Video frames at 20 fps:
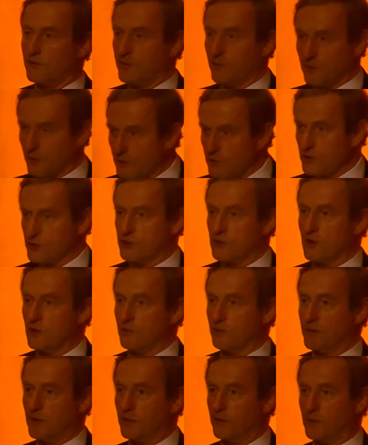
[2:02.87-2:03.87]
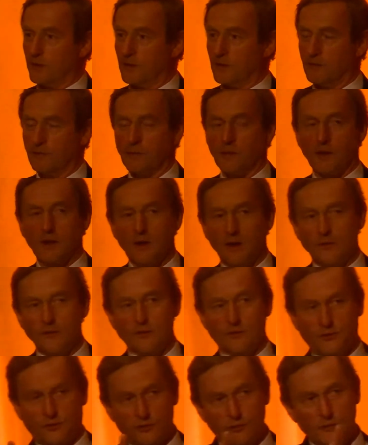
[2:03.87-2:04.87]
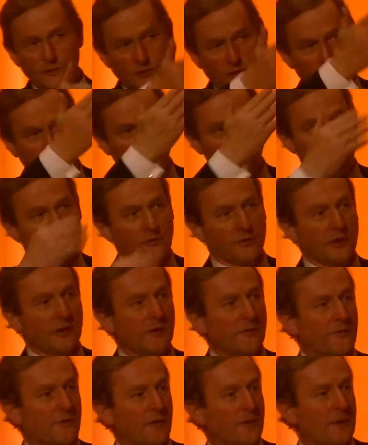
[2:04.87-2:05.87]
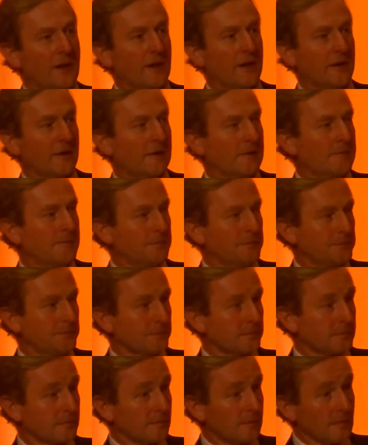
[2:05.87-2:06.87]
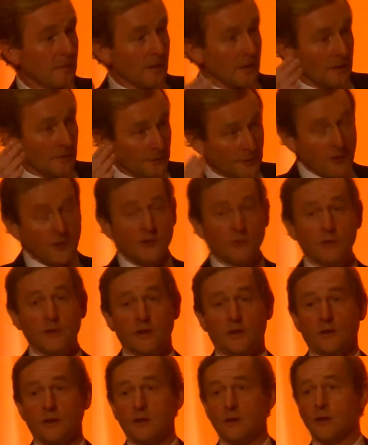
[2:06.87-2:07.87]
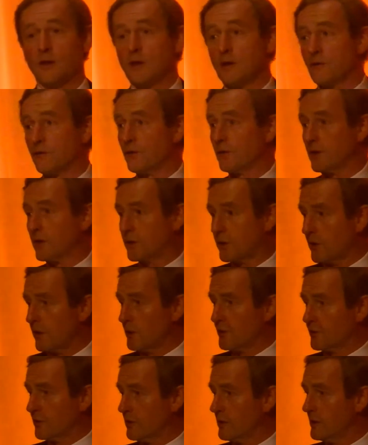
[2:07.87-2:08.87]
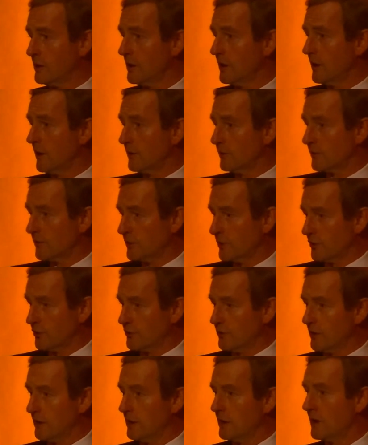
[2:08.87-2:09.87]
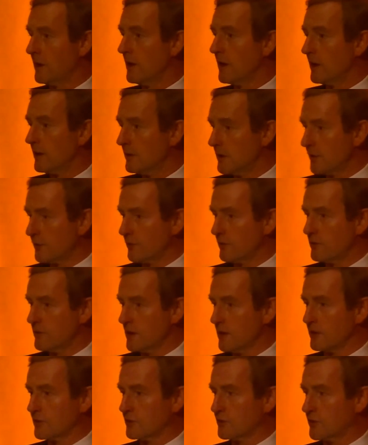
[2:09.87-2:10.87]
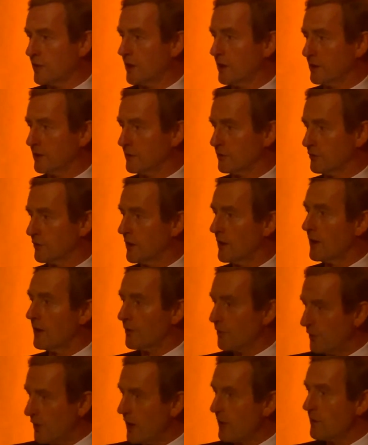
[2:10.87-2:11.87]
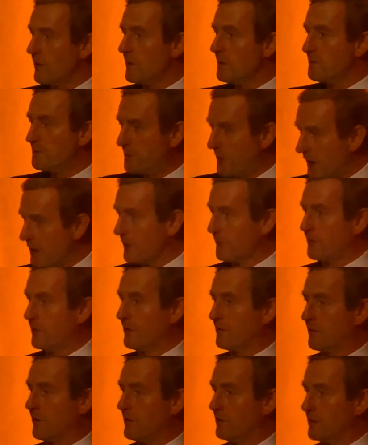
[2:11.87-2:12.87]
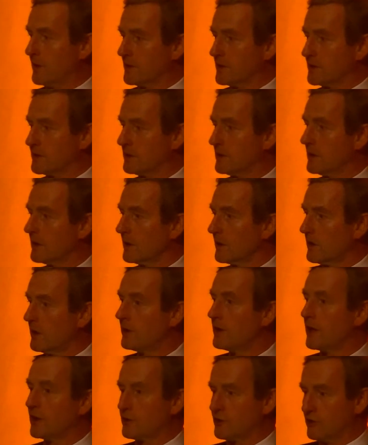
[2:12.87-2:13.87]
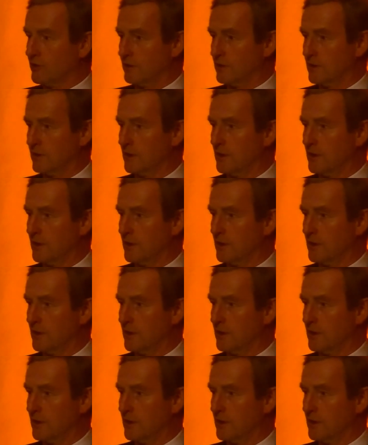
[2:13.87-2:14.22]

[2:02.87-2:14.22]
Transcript: for those young people, the students who are out here from Achill listening for their cultural, traditional, literary exchange. They will benefit from this connection,